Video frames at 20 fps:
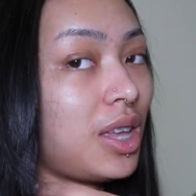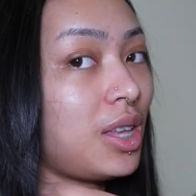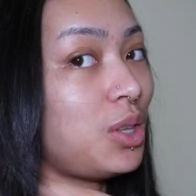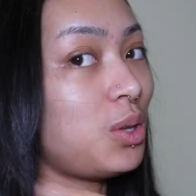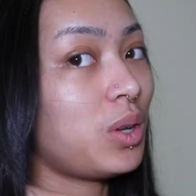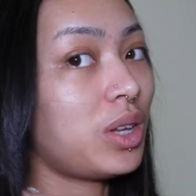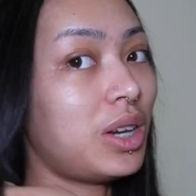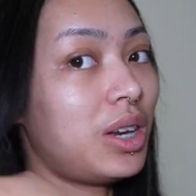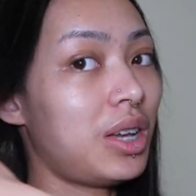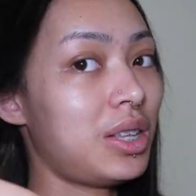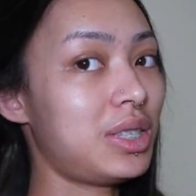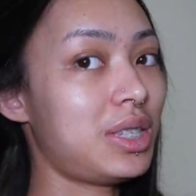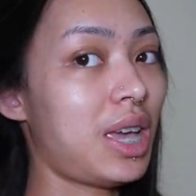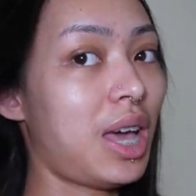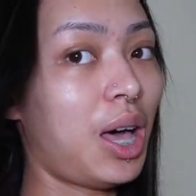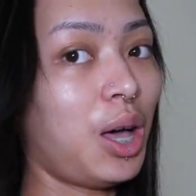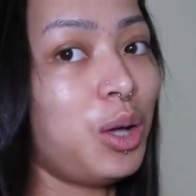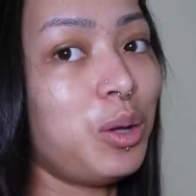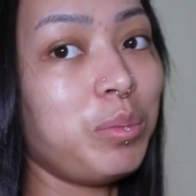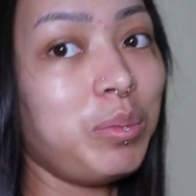you cannot
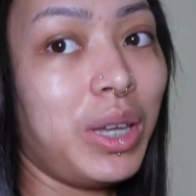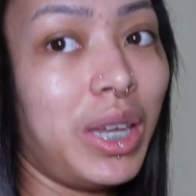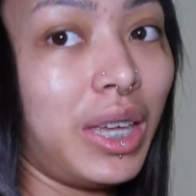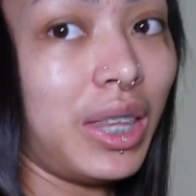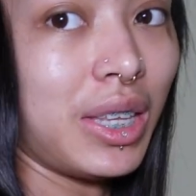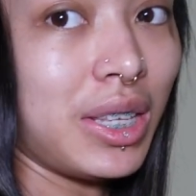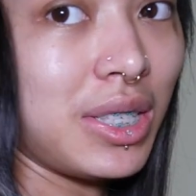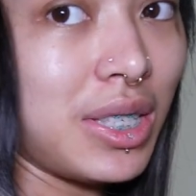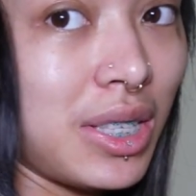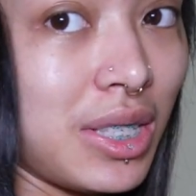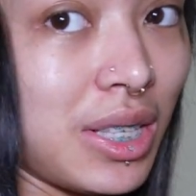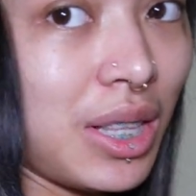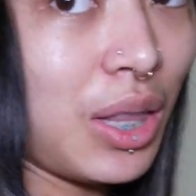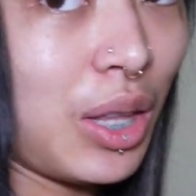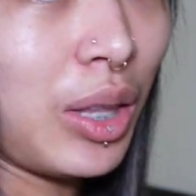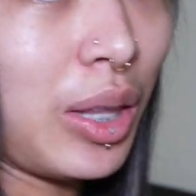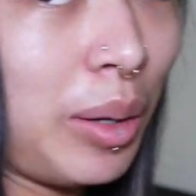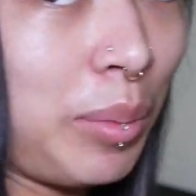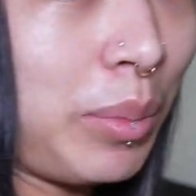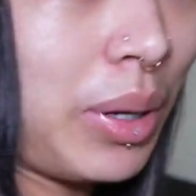tell me this doesn't
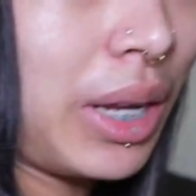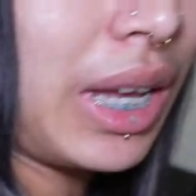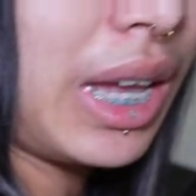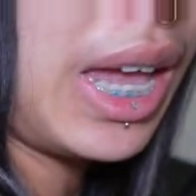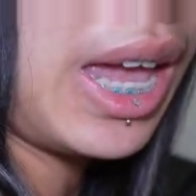look like my